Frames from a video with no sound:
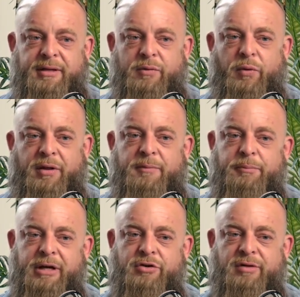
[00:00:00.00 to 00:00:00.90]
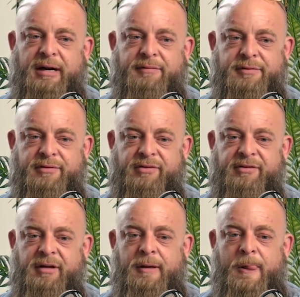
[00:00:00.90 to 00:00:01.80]
I think one of the big
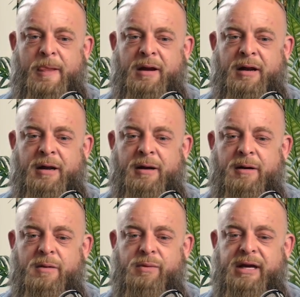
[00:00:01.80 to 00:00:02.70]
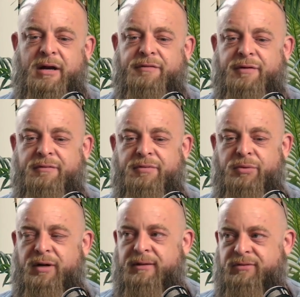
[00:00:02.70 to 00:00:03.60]
drivers. Uh, we had a friend
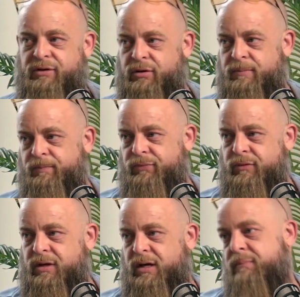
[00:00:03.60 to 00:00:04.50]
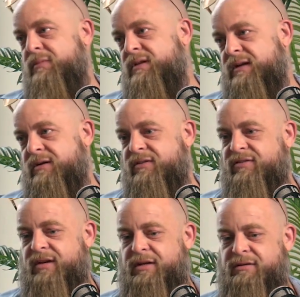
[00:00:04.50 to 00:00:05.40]
from New Hampshire um, down at
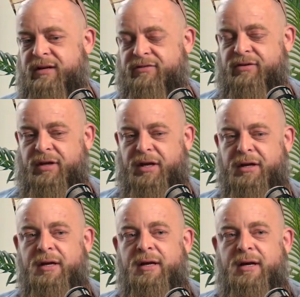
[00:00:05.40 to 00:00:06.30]
the site yesterday,